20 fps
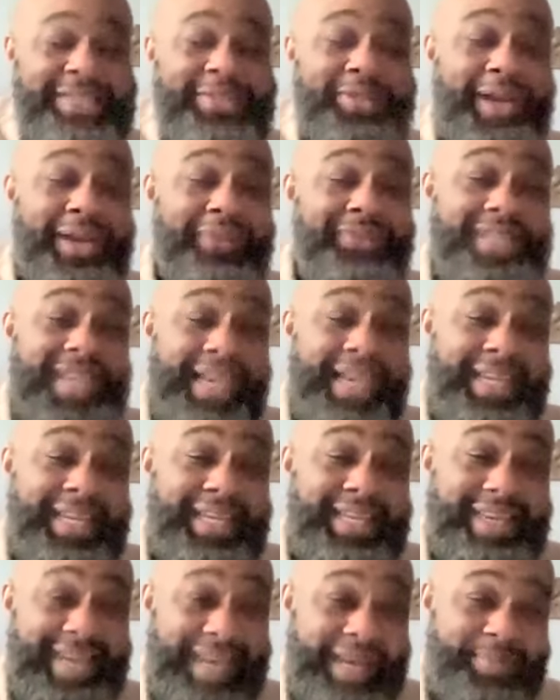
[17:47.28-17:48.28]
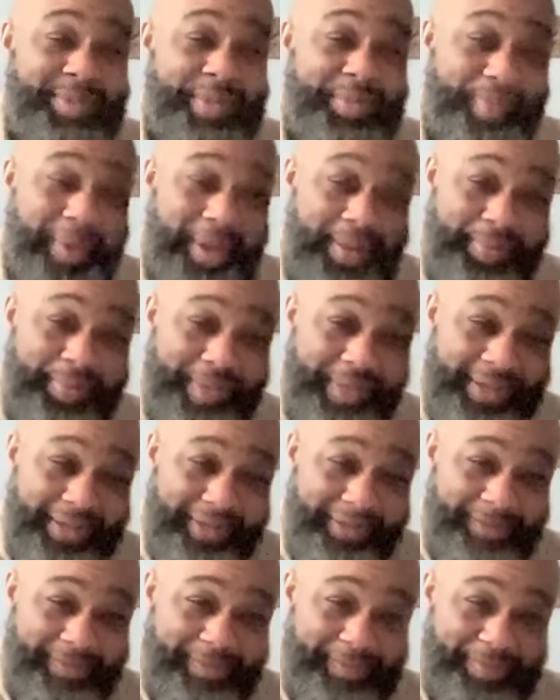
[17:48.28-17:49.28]
So I've taken the name the puppy.
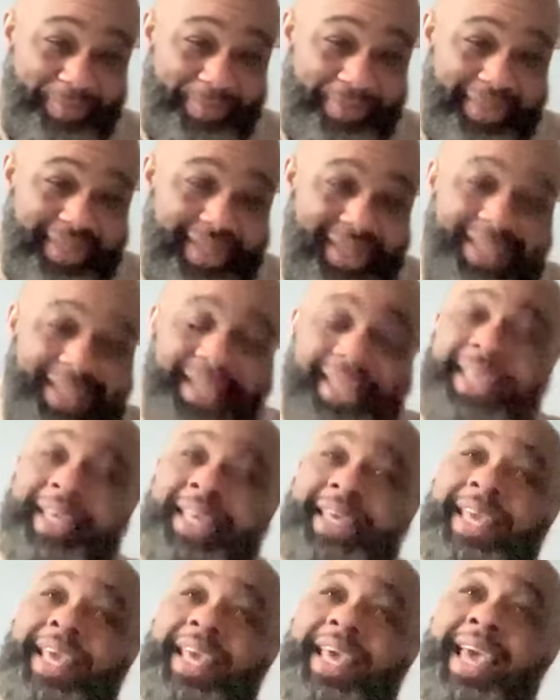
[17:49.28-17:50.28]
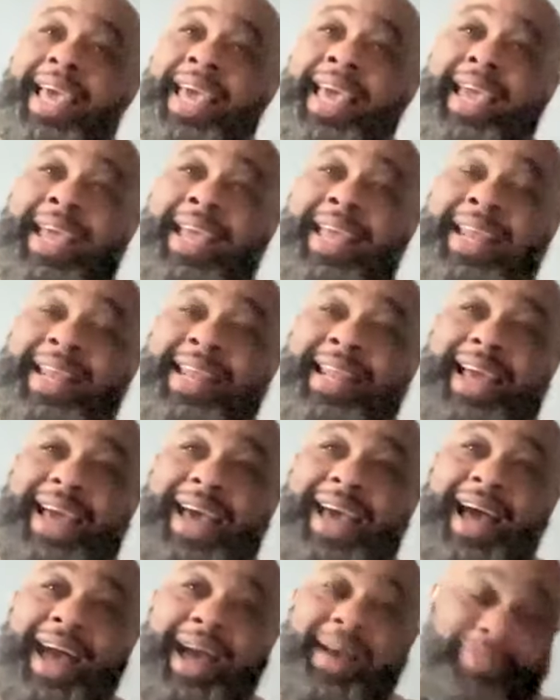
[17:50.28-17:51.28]
And
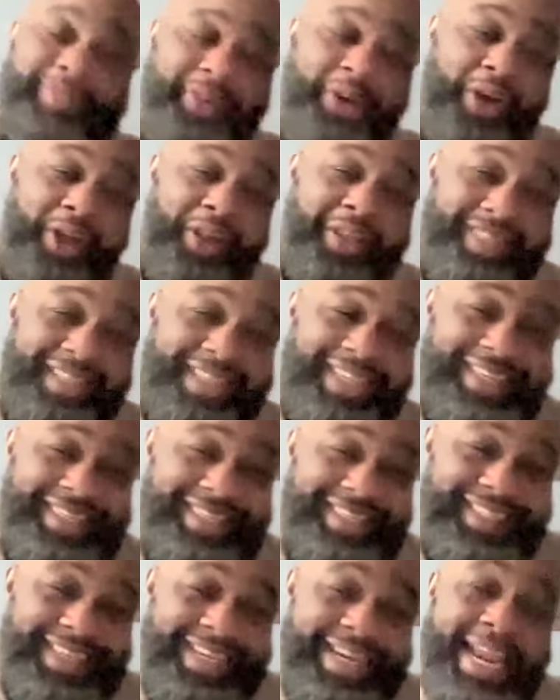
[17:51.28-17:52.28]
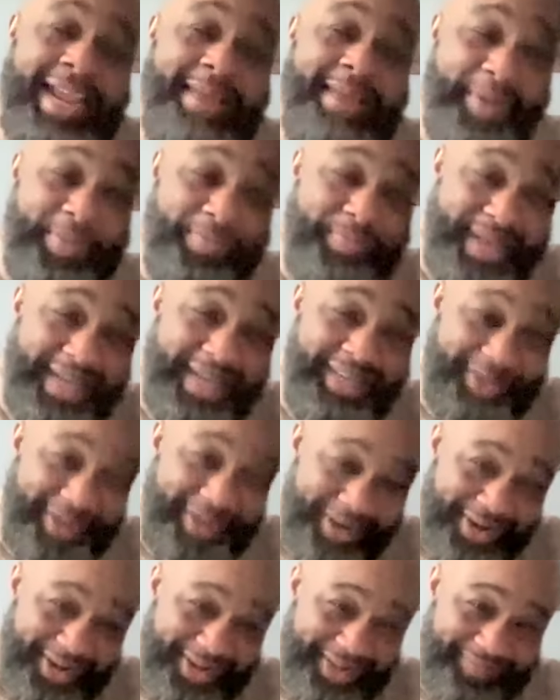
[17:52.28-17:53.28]
I've called it the name the big
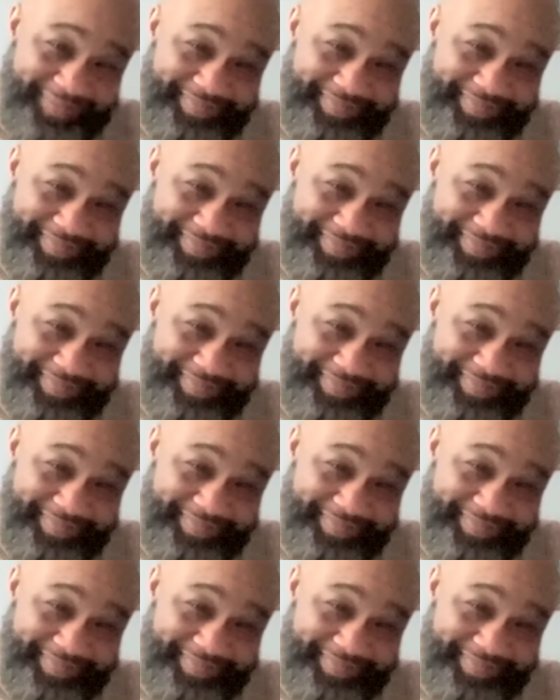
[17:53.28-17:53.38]
dog,